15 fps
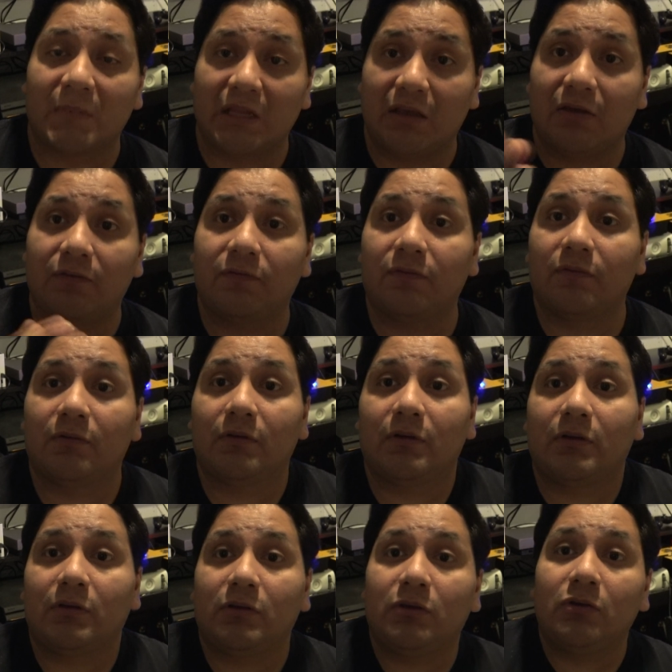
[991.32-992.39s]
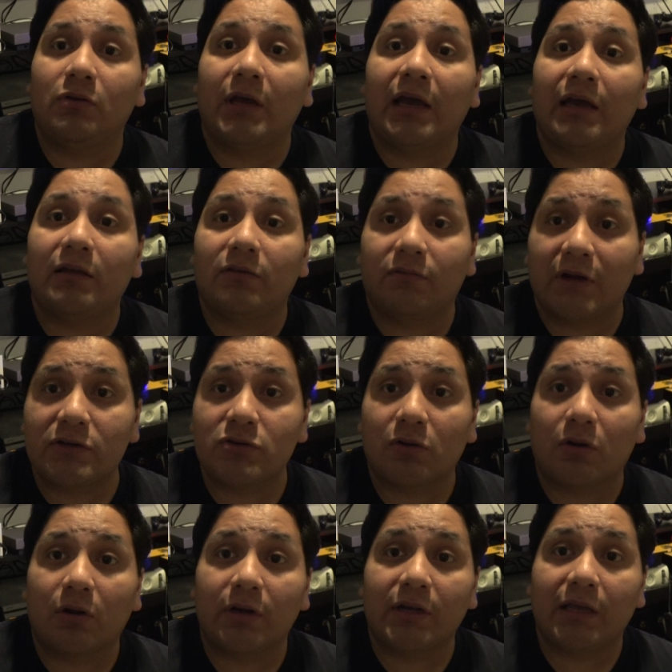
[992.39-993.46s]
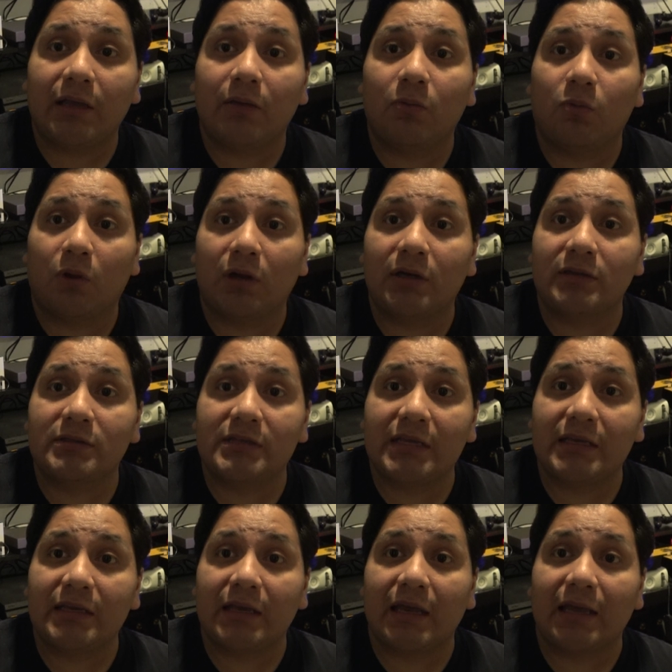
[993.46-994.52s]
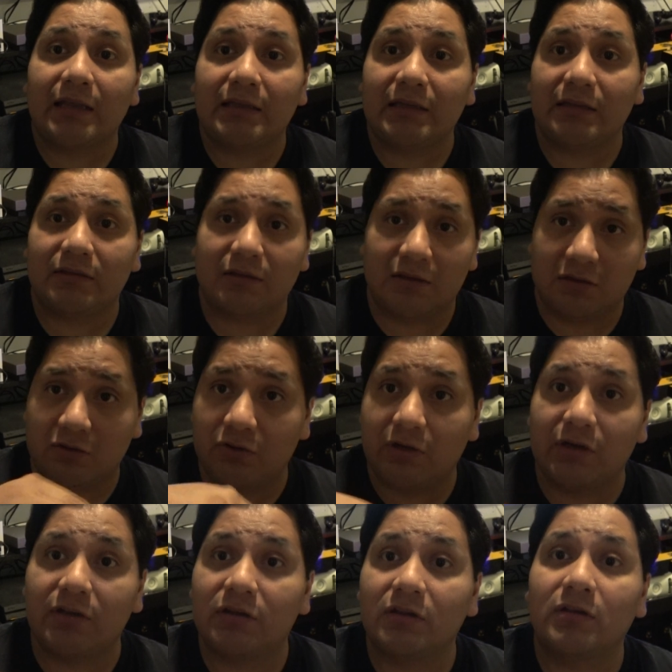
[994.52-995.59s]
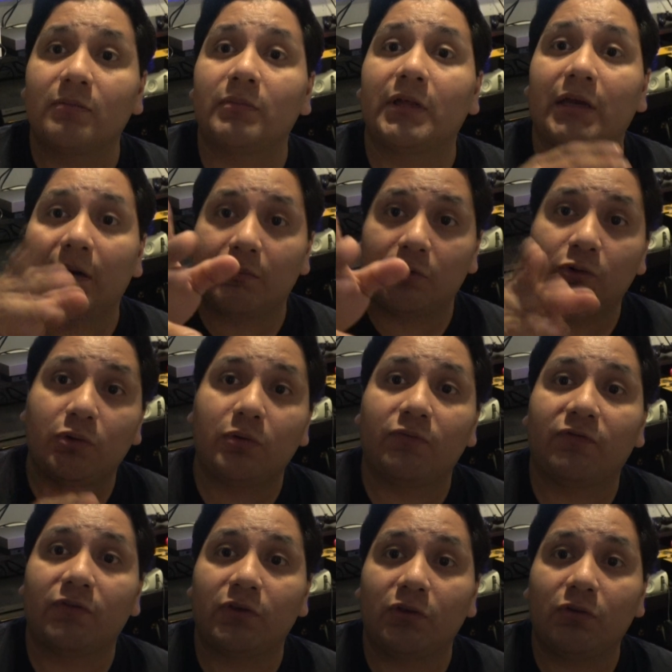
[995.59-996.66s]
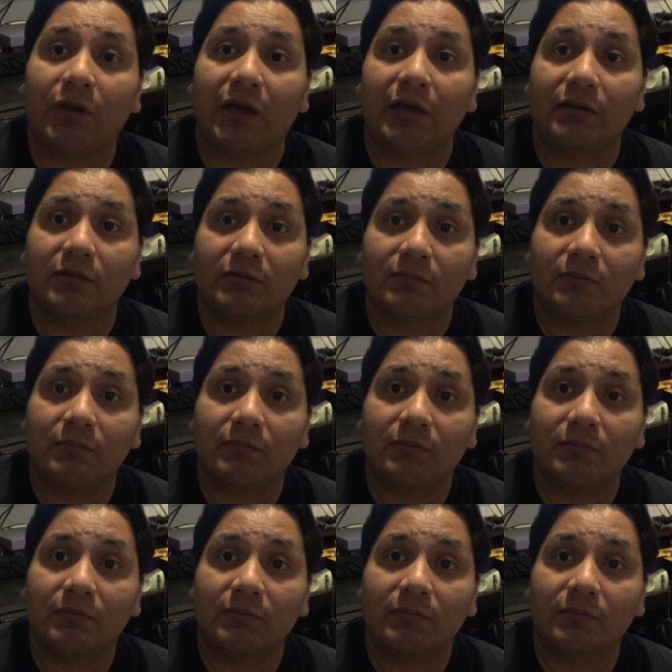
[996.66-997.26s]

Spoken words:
if you guys, Retro Arcade, want to take at least this criticism that I'm doing for you guys,